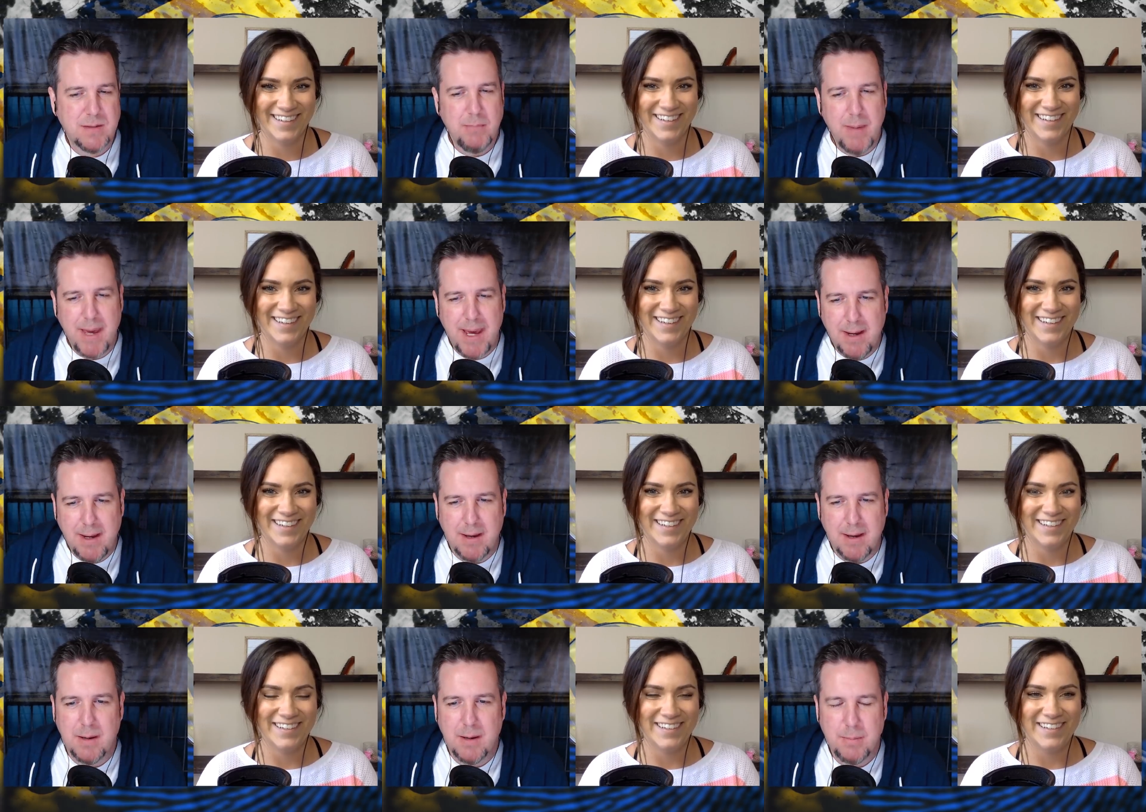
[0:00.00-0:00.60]

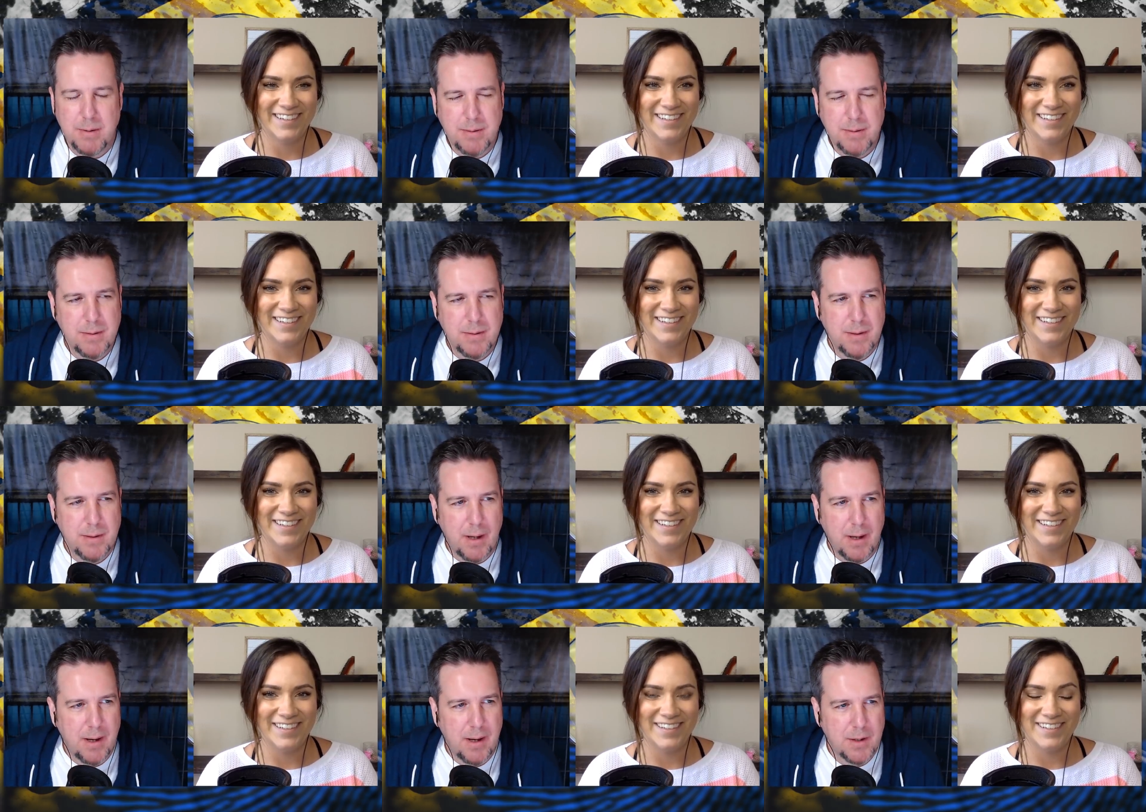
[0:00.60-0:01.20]
Speaker 1: Makeup.
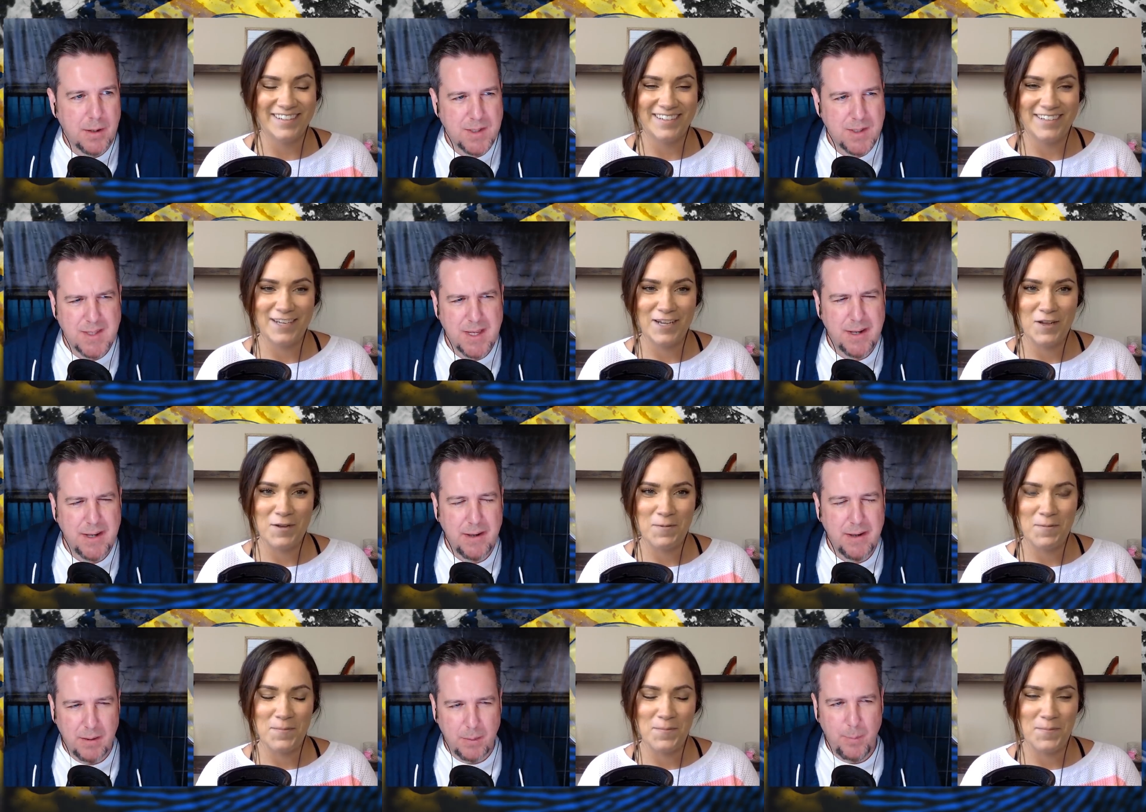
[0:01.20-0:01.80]
Uh, she
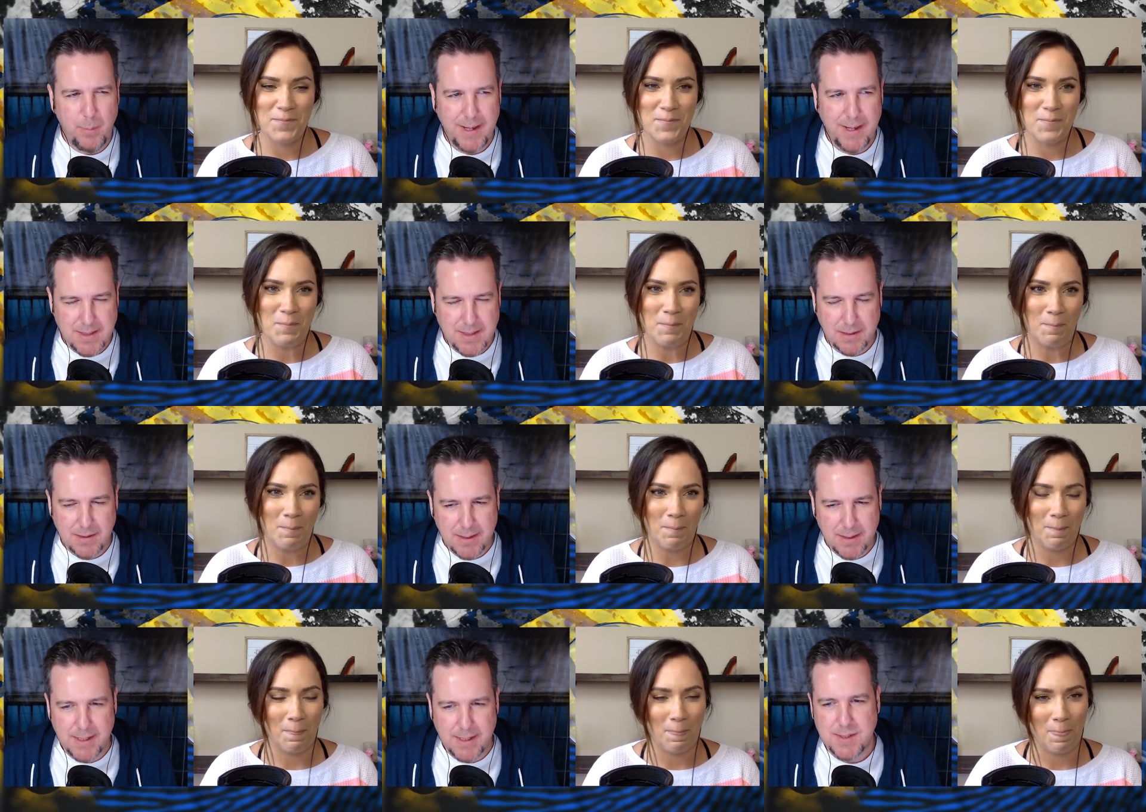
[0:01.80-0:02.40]
sent in an
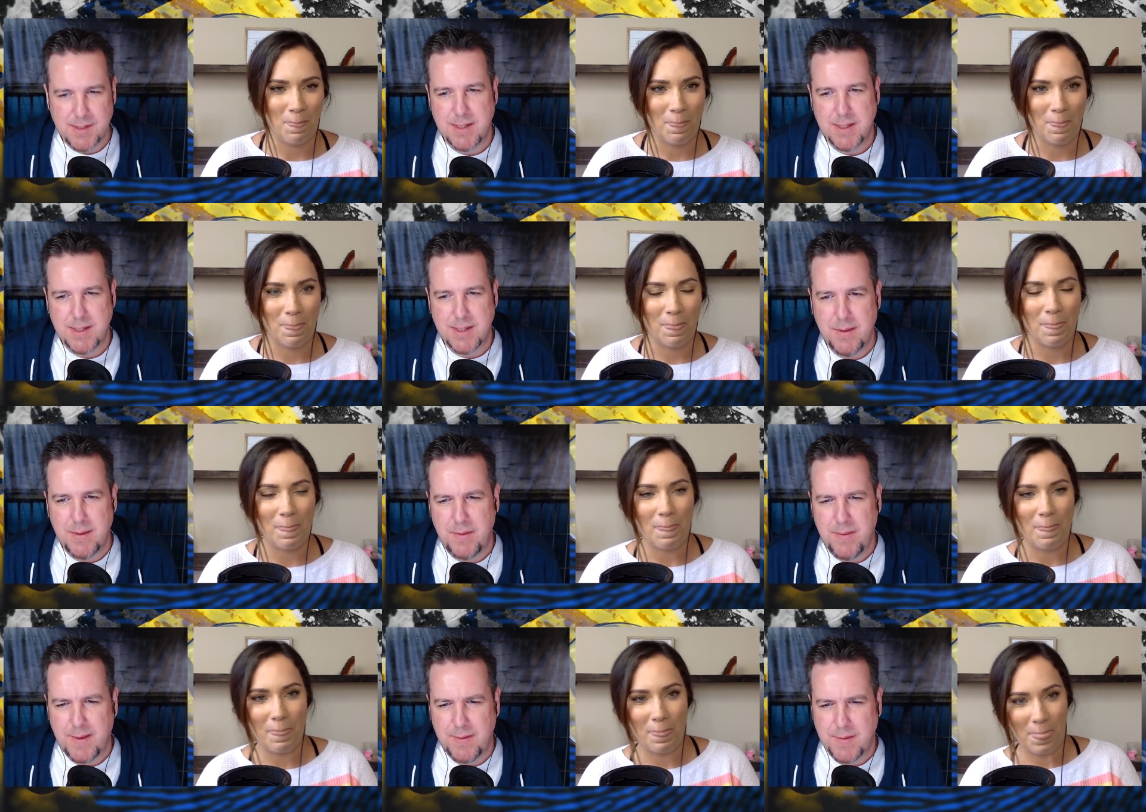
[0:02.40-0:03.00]
amazing list,
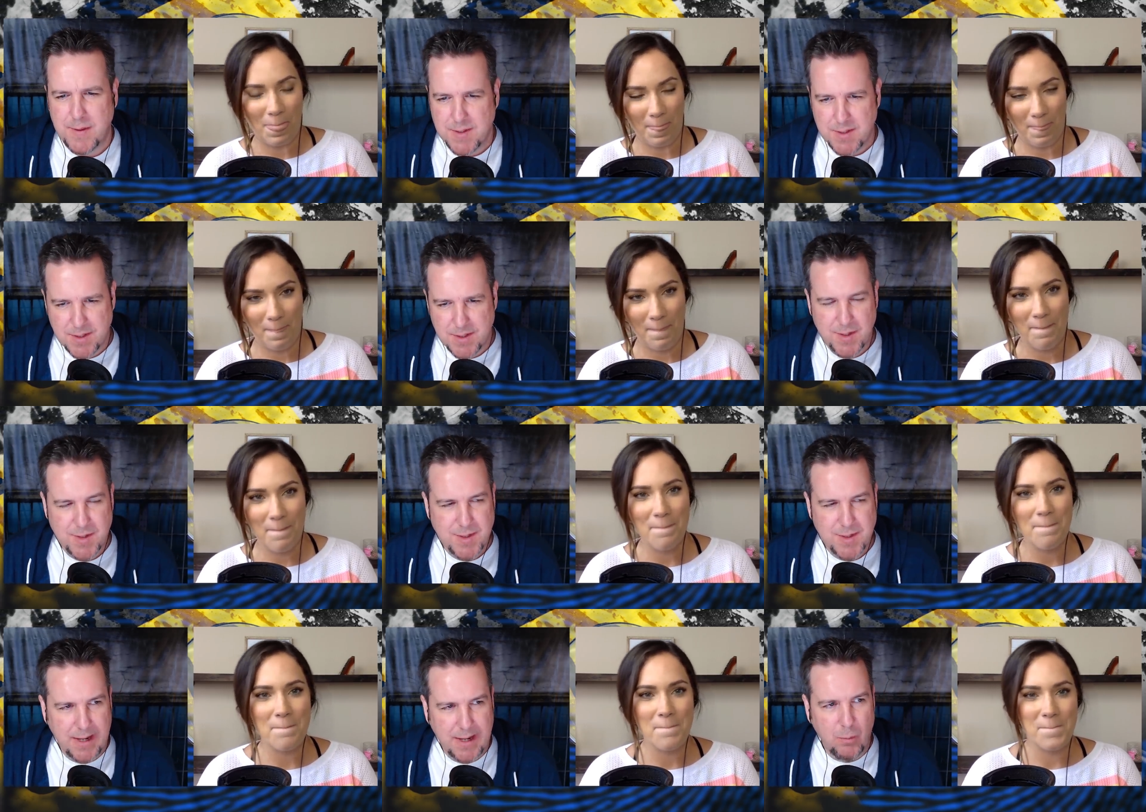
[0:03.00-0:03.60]
and I think this is
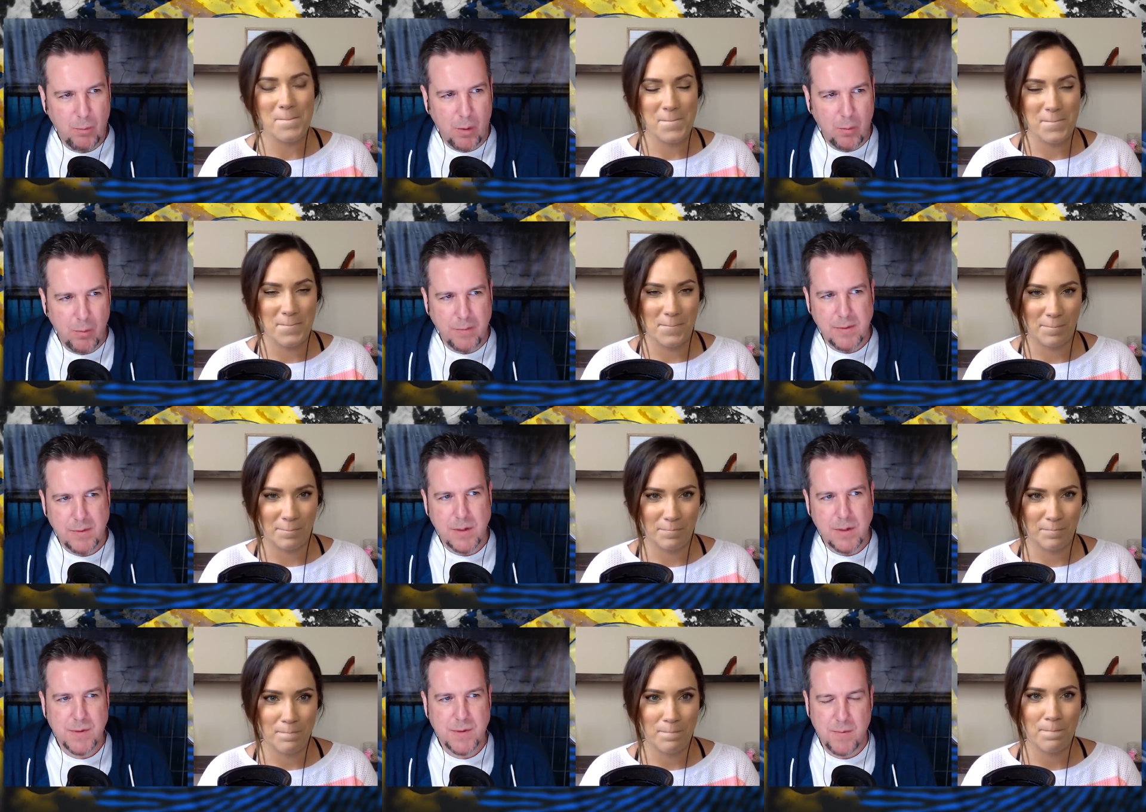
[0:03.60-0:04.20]
the second one
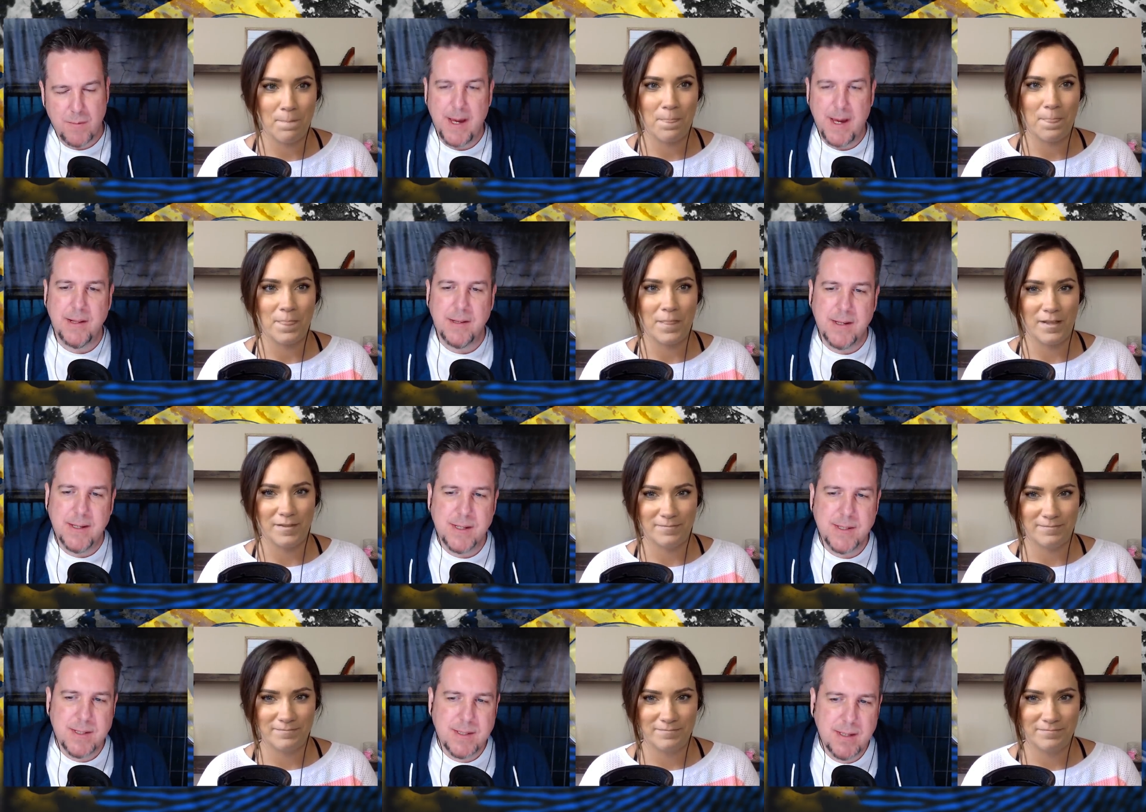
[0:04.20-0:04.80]
we've used from that
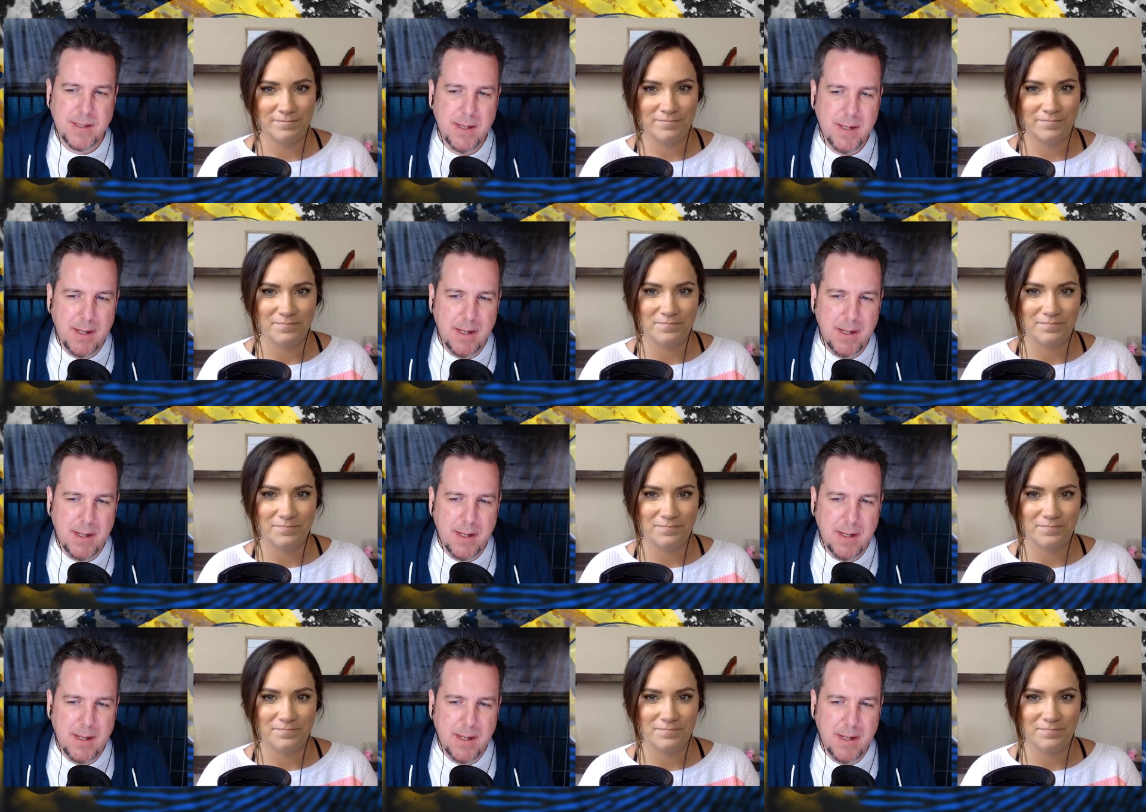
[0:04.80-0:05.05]
list.